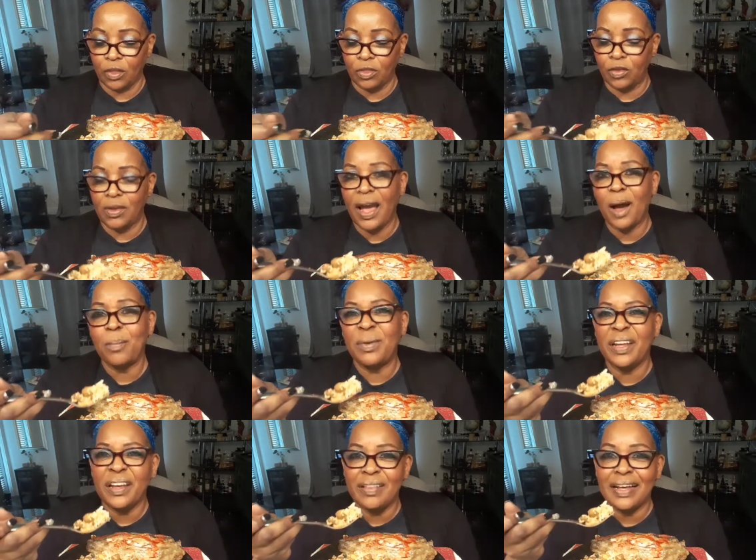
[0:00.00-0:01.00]
Do y'all
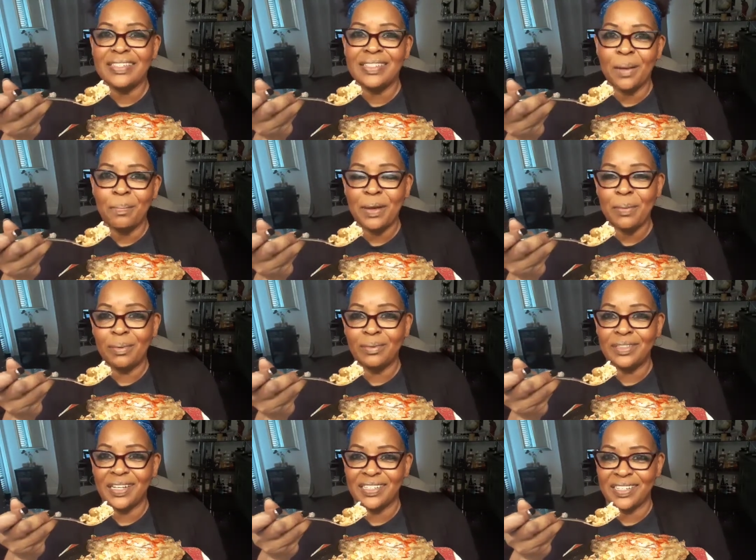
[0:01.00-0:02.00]
believe that some people
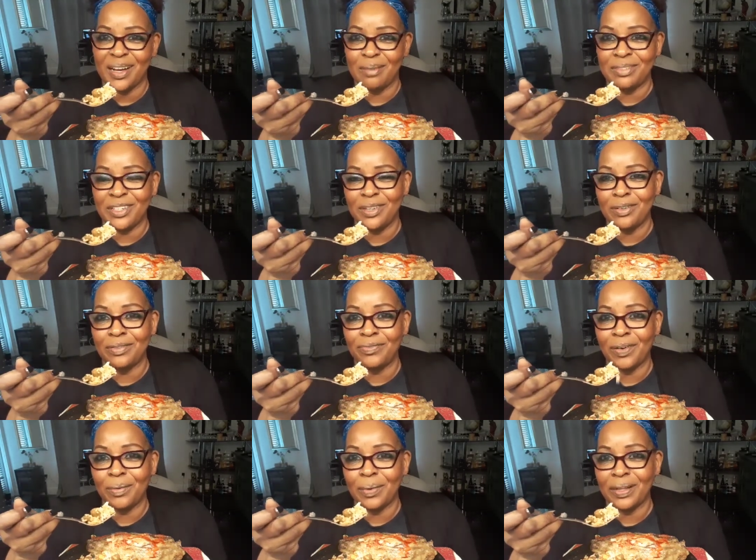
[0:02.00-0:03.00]
just come to you
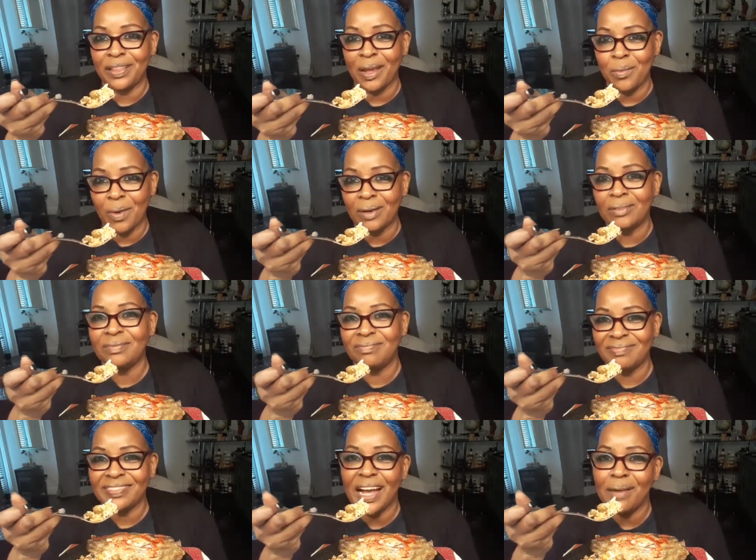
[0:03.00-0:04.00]
for what they want?
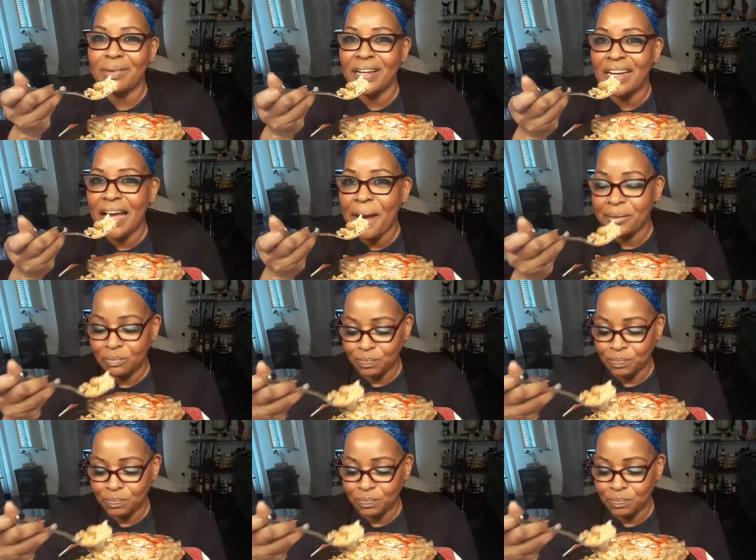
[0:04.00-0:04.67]
I believe that.